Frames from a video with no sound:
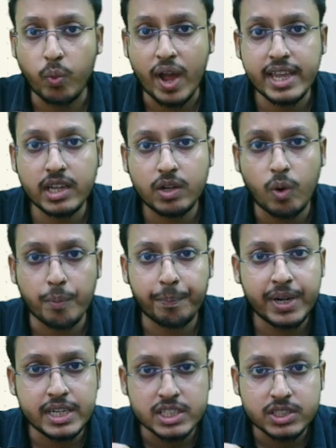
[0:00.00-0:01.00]
why
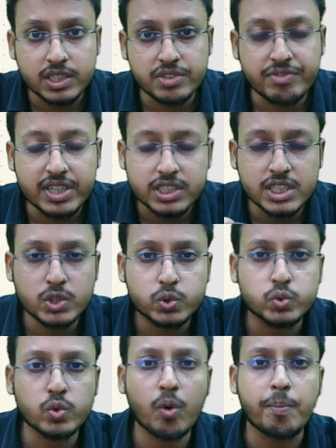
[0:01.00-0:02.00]
government is investing
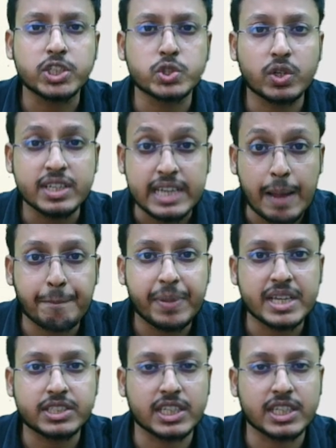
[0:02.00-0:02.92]
so much on capex